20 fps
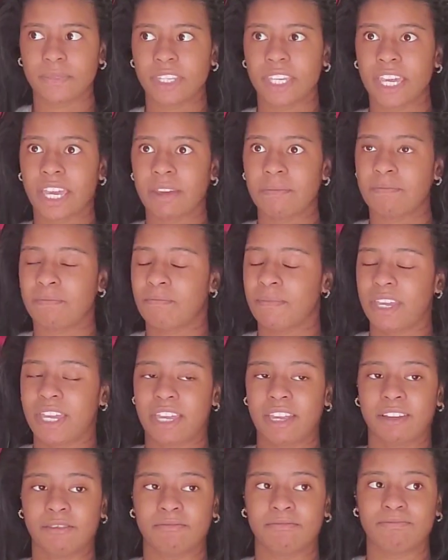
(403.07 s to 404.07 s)
keep
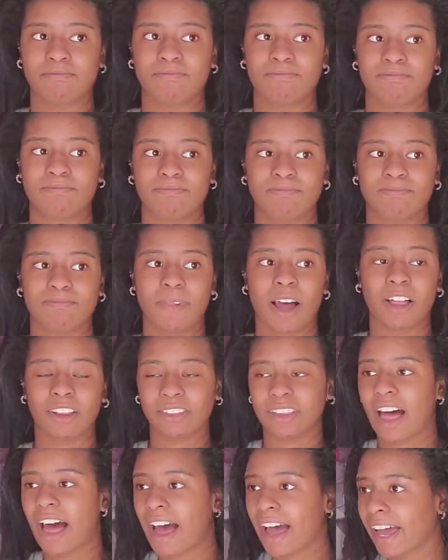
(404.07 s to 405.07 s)
me
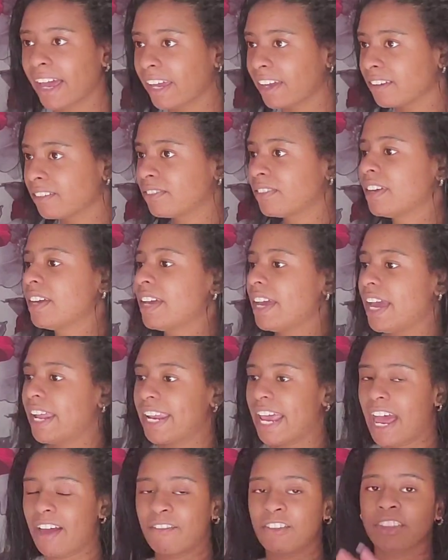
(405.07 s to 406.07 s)
alive
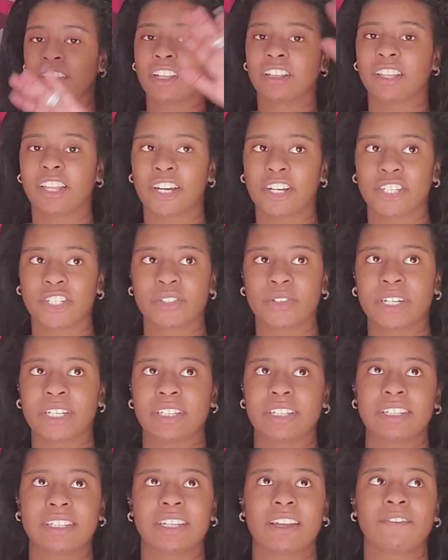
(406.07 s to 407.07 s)
and having the
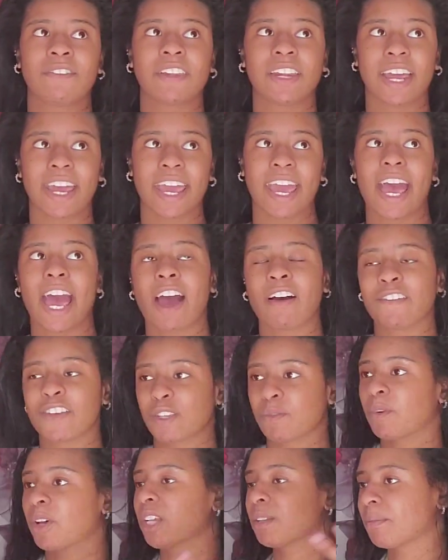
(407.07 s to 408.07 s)
luxuries and stuff that I have,
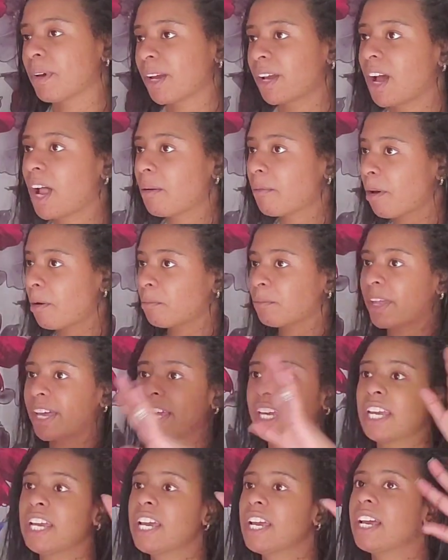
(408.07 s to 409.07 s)
as well as my godmom.
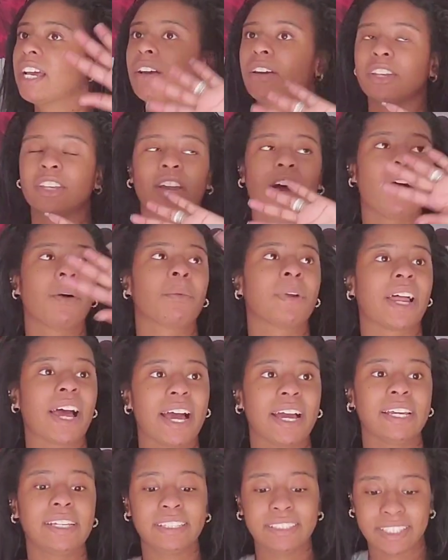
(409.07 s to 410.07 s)
Like, y'all, when
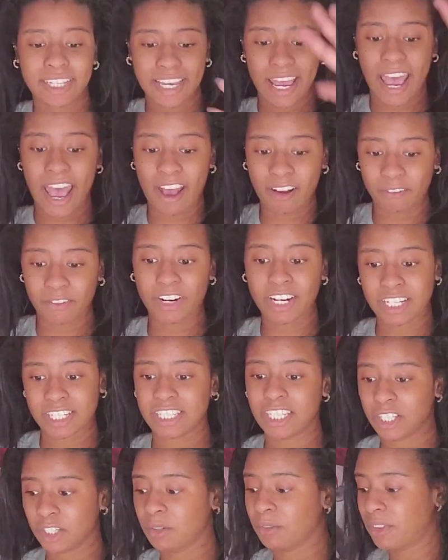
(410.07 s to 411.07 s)
I say every
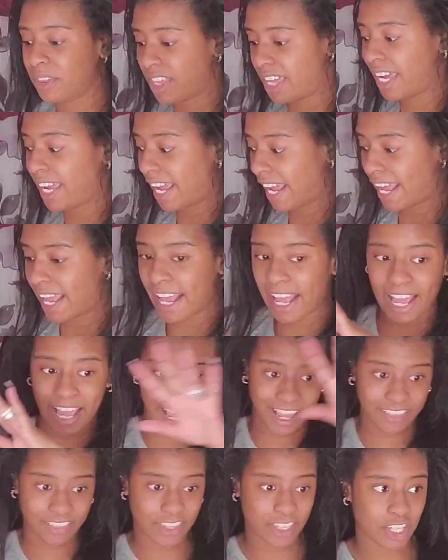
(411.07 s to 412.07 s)
single thing
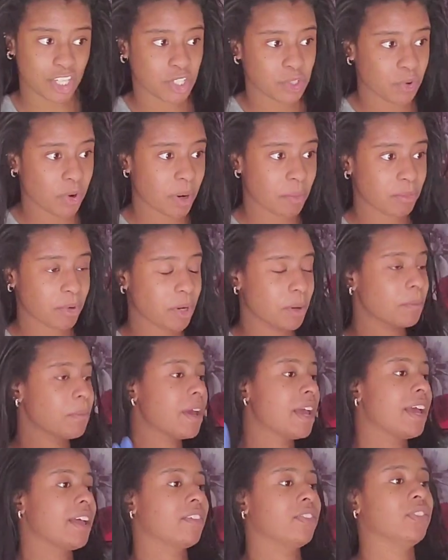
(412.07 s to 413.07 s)
in this dorm
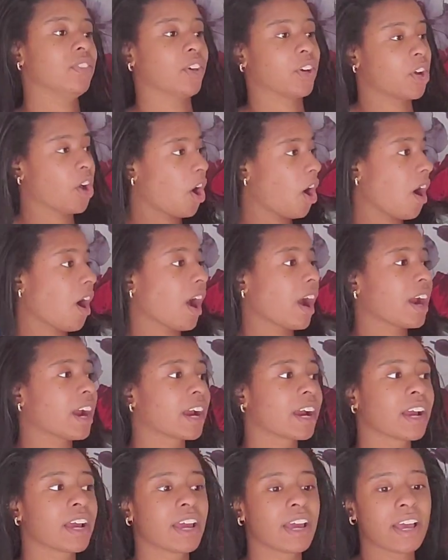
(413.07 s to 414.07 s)
room, the
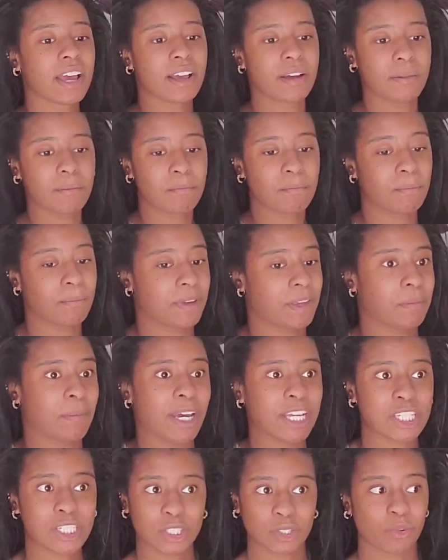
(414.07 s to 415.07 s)
car,
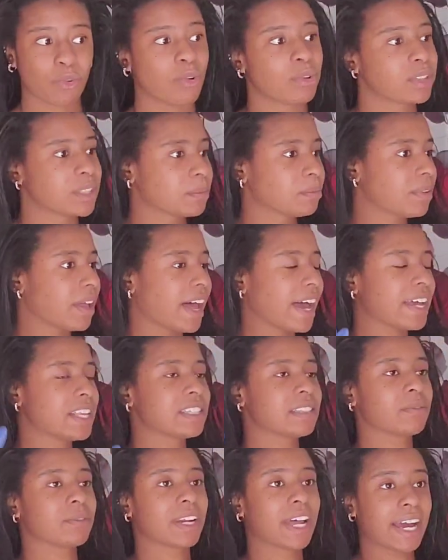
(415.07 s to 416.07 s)
my school
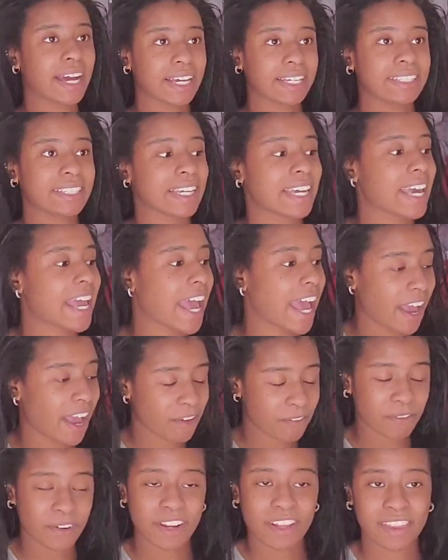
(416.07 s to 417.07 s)
supplies, when I say
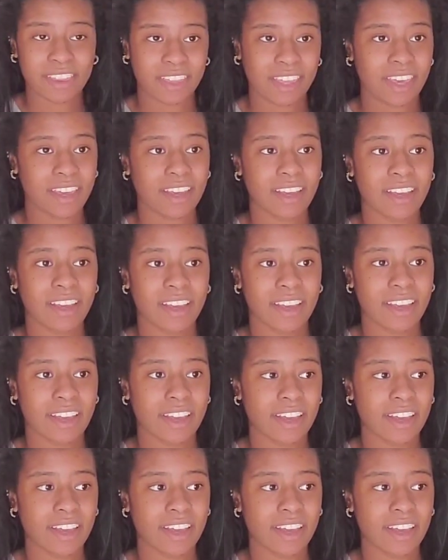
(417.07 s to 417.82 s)
everything,